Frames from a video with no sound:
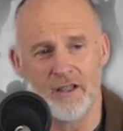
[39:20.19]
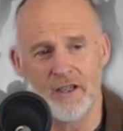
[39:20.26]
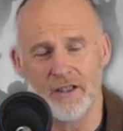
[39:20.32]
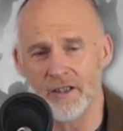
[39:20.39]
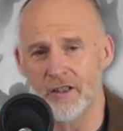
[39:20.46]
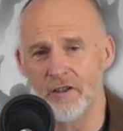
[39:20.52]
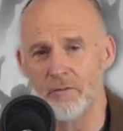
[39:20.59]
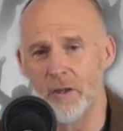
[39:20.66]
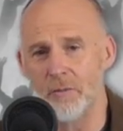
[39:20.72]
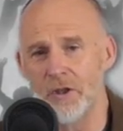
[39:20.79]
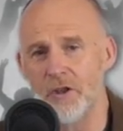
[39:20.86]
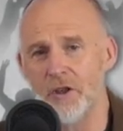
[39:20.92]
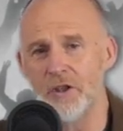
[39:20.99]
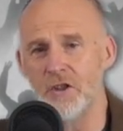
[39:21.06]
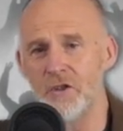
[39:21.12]
And I can remember
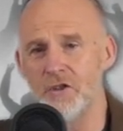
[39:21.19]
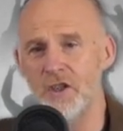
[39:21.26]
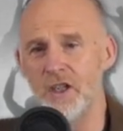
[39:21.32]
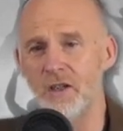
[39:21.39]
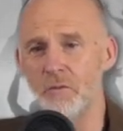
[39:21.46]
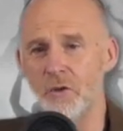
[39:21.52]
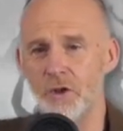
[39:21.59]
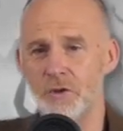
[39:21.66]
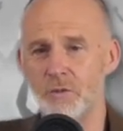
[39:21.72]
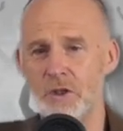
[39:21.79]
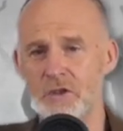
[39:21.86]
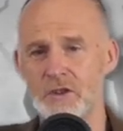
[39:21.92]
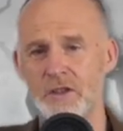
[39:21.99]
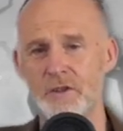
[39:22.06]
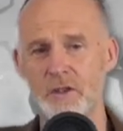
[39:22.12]
going and seeing once we
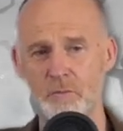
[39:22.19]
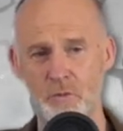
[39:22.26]
used to have to